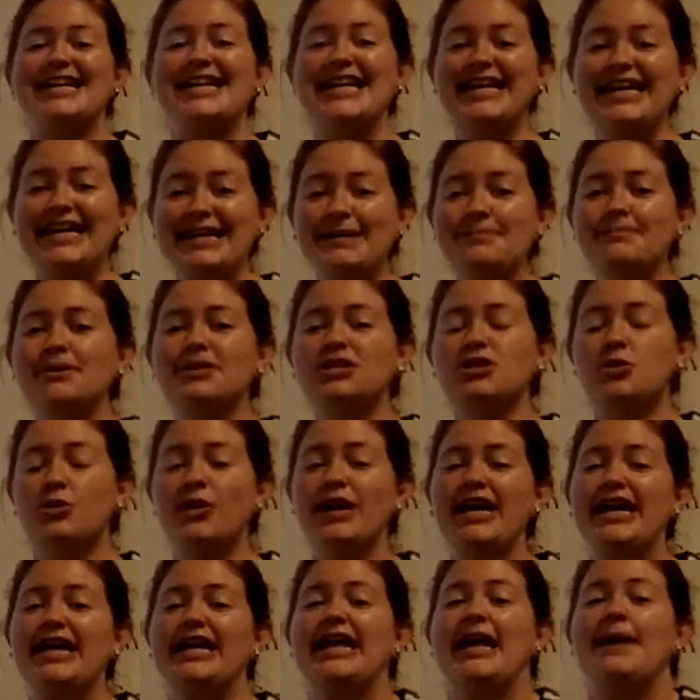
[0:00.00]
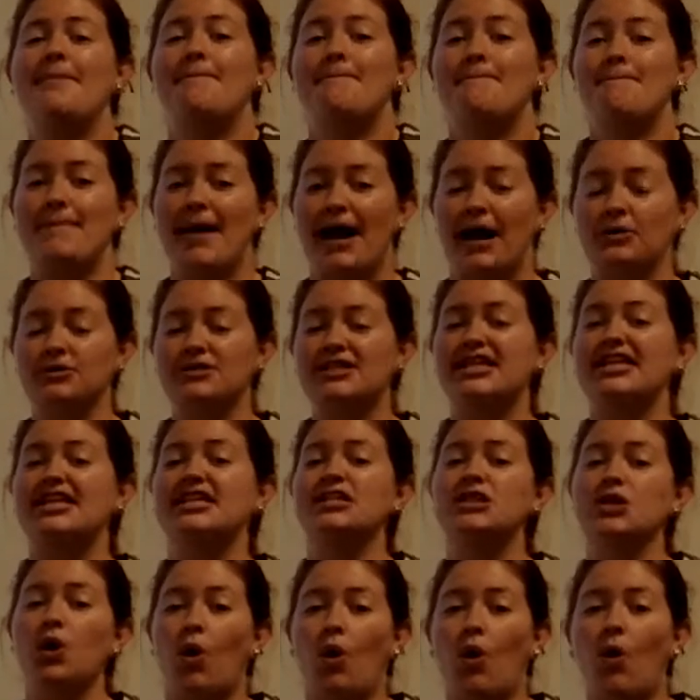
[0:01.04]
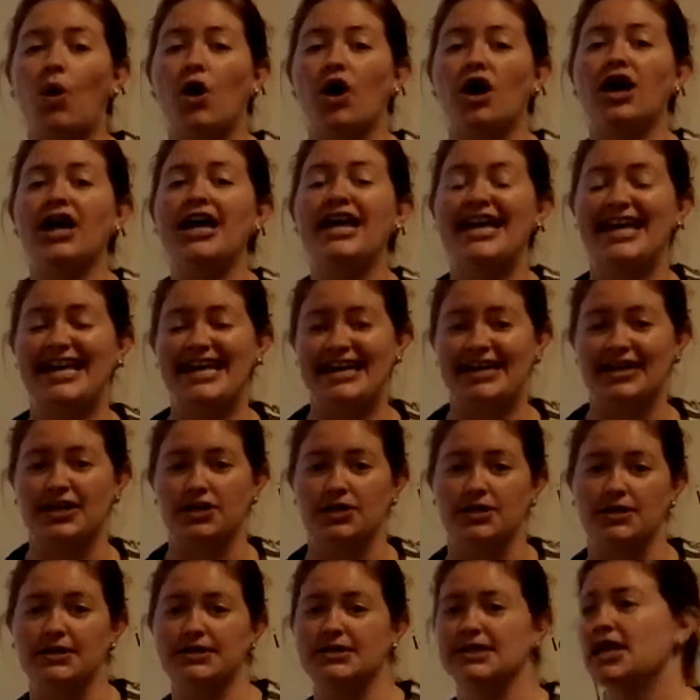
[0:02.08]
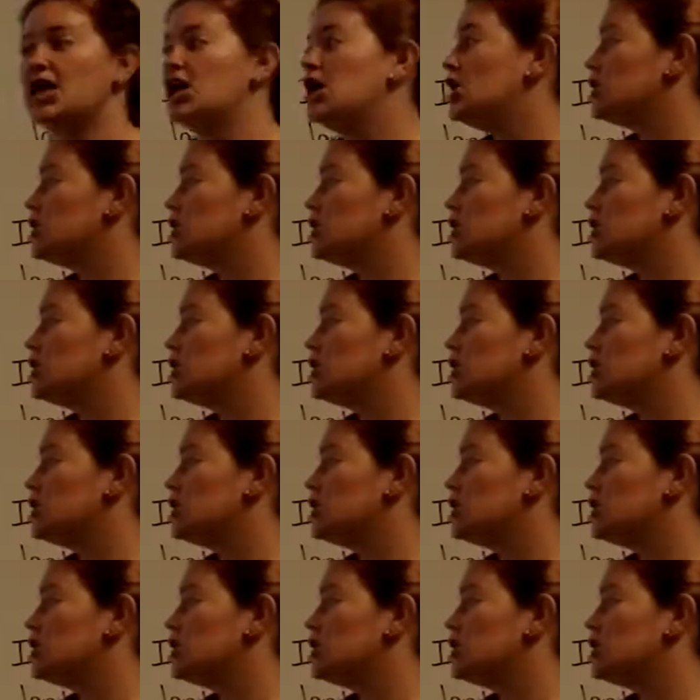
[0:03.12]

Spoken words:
in between mountains or hills.